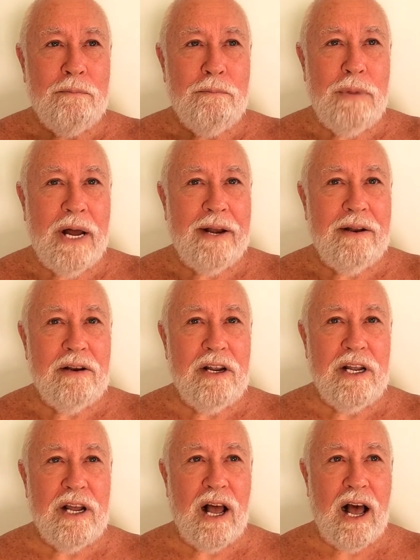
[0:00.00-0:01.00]
but
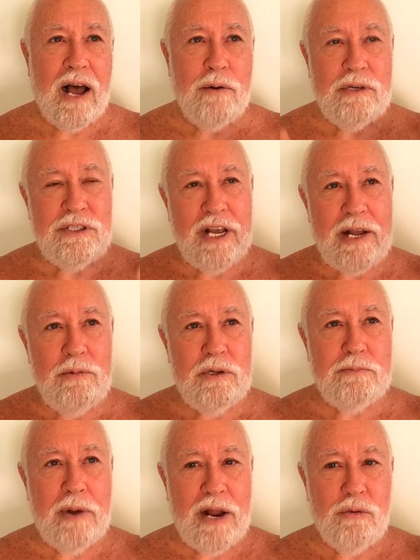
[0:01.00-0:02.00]
I was able,
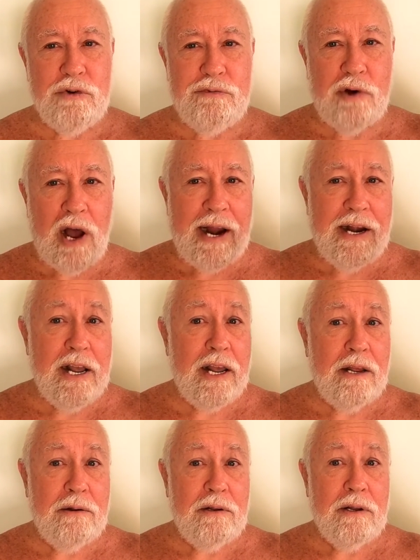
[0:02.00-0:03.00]
by
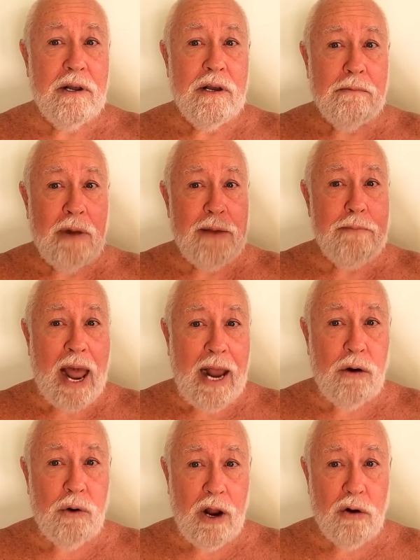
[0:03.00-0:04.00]
refining my
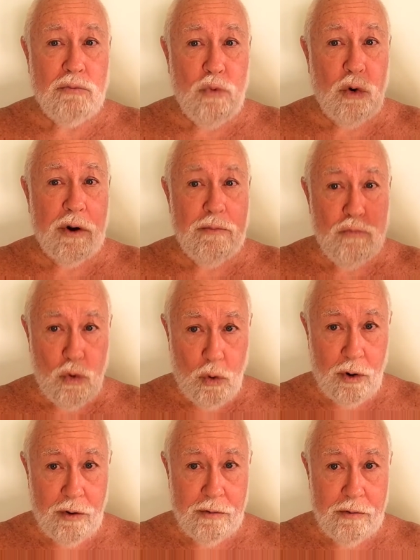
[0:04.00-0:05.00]
background more and
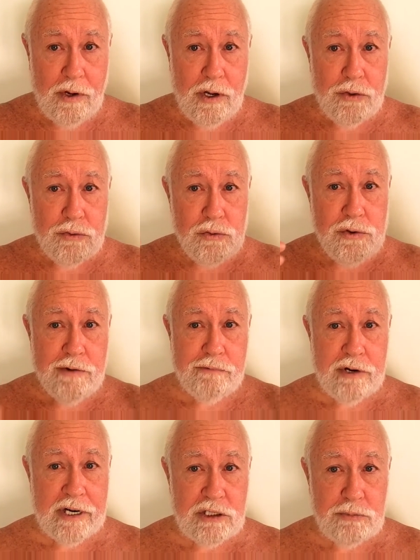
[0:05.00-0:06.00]
more through
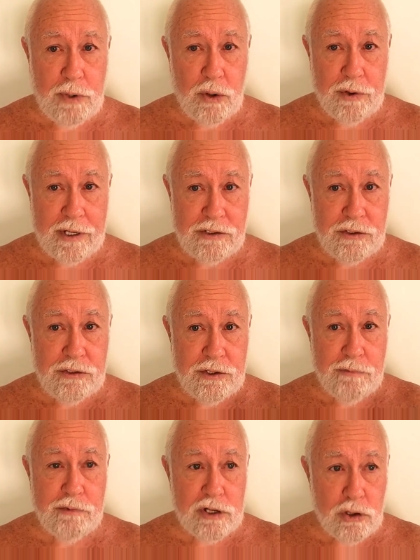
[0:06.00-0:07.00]
different experiences,
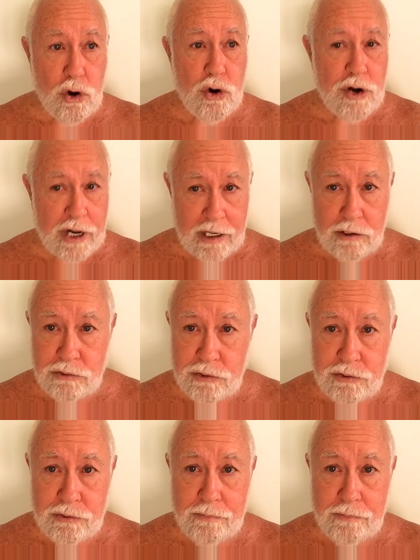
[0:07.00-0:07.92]
different learnings,